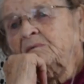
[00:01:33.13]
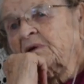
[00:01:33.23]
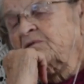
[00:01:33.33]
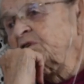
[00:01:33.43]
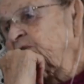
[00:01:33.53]

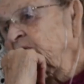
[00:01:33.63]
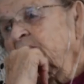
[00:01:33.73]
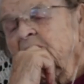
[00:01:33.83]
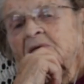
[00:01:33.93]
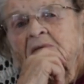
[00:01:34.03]
Everything.
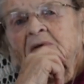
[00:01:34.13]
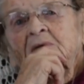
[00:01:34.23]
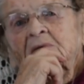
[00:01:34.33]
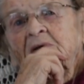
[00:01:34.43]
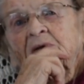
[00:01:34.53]

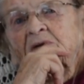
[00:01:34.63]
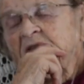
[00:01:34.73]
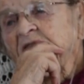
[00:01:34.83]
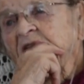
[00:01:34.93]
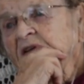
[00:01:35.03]

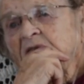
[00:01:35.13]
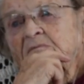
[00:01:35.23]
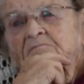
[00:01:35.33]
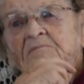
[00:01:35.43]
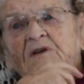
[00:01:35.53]
Just like a
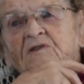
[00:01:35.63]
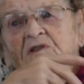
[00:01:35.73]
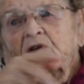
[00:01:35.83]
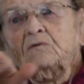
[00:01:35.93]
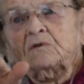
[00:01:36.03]

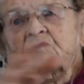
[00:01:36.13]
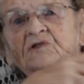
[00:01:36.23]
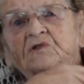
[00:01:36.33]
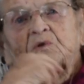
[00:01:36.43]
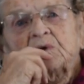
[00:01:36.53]
general
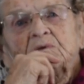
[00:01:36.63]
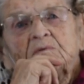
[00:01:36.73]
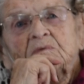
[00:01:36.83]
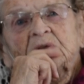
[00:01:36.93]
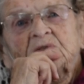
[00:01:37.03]
store.
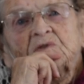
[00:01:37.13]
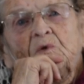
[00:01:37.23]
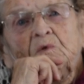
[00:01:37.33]
They sold.